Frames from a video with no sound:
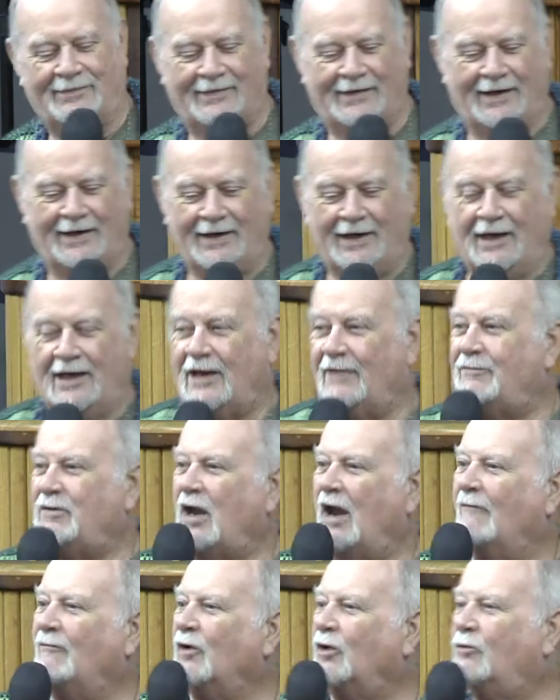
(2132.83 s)
There you
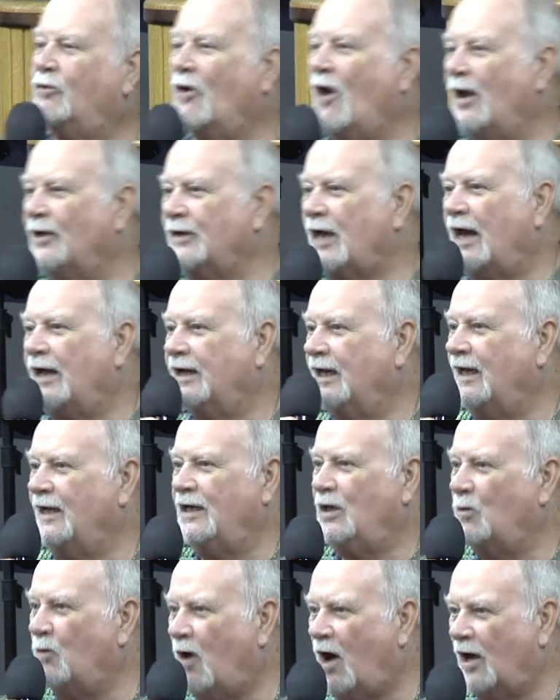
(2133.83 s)
go.
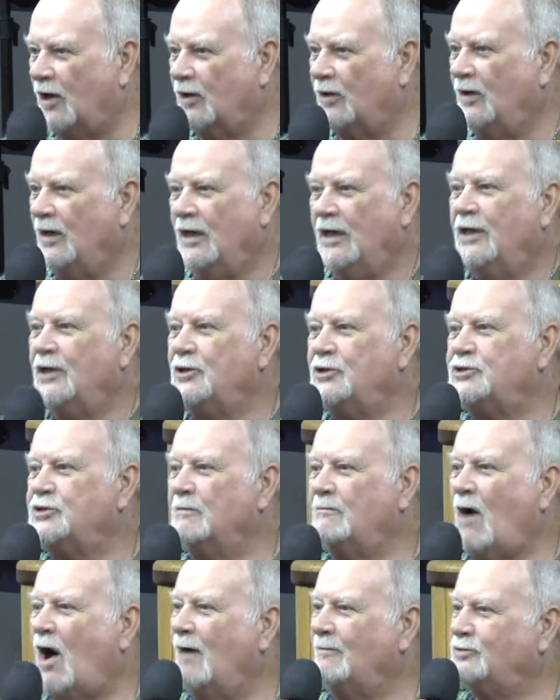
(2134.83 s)
So, if
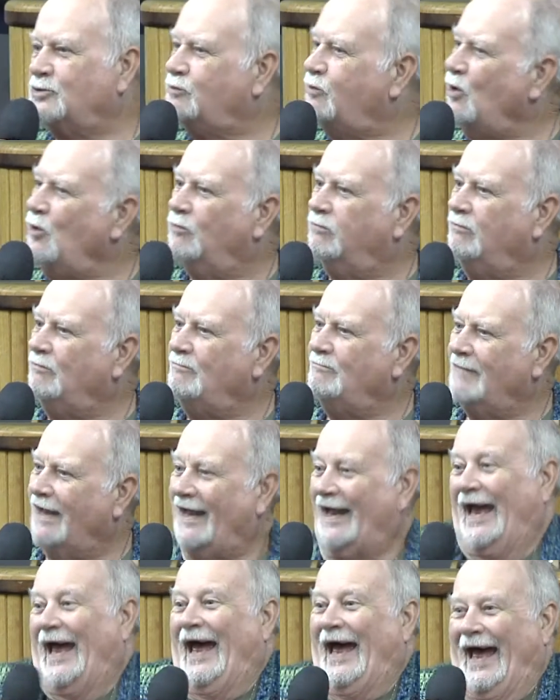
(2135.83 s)
you ever crawled out of
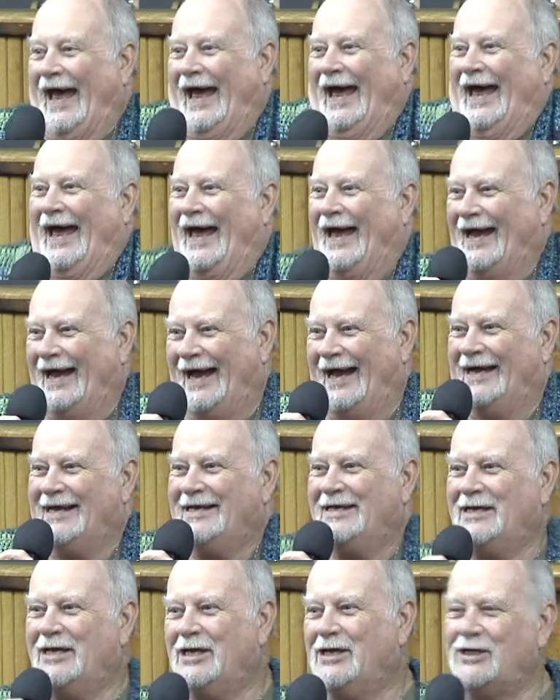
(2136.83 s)
any water, it was
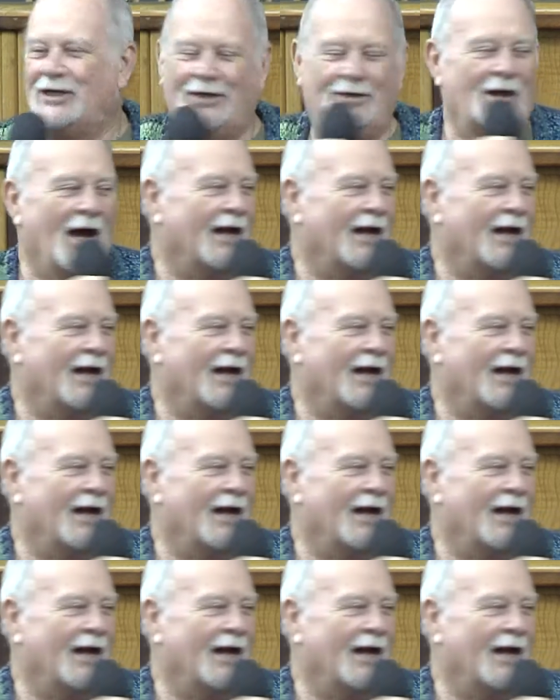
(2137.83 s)
your mom's